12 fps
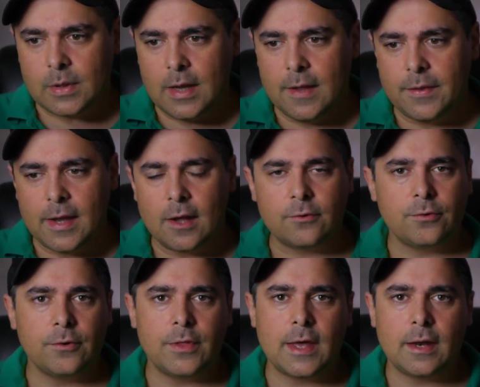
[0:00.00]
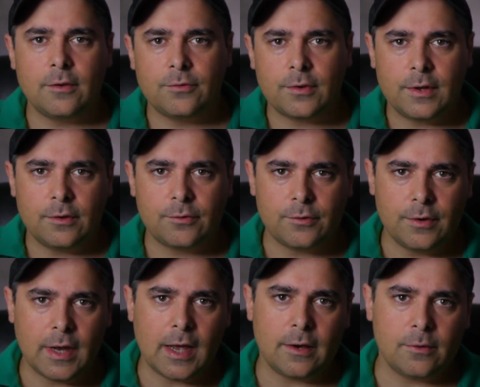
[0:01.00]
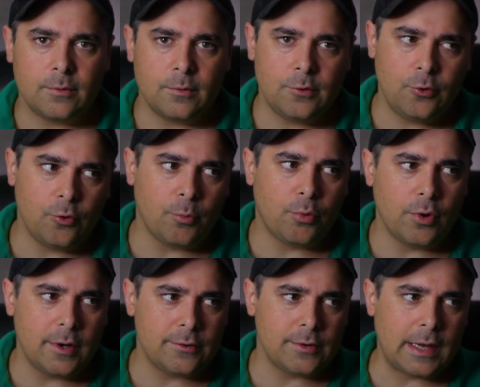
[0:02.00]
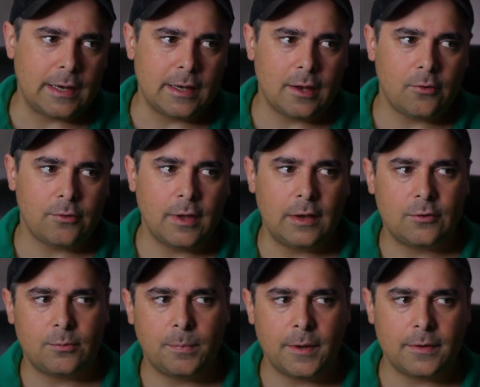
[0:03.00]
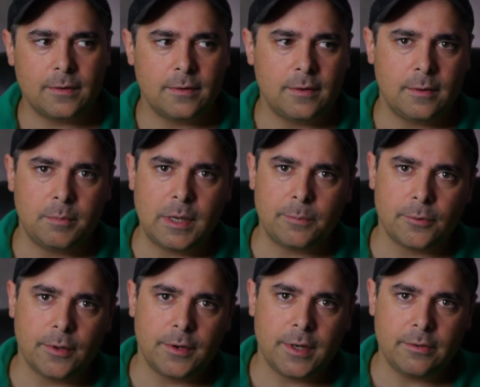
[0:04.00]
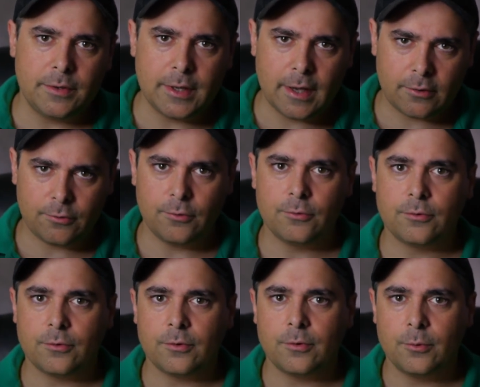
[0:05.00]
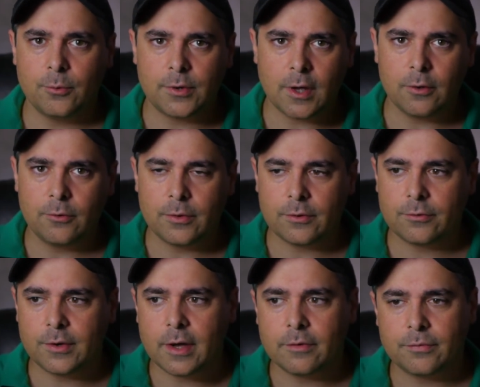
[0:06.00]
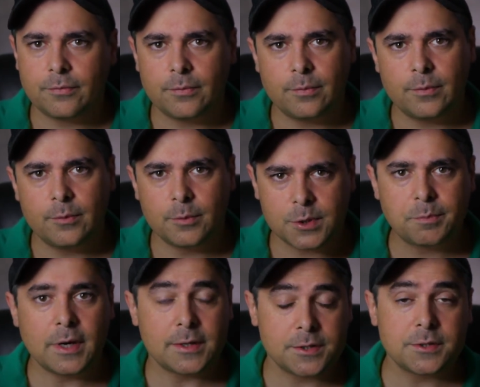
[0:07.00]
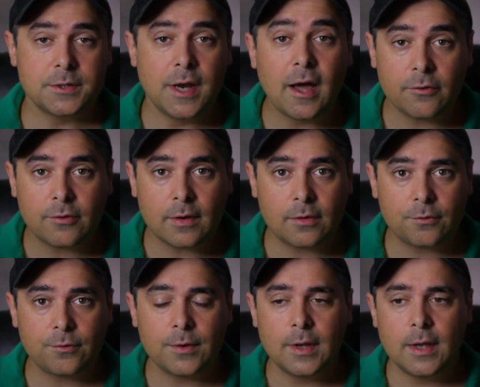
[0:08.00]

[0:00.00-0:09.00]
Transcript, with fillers: And the answer to that is, is not, your point is not nonsense, but the people on DVXuser who tell you this stuff the response is nonsense.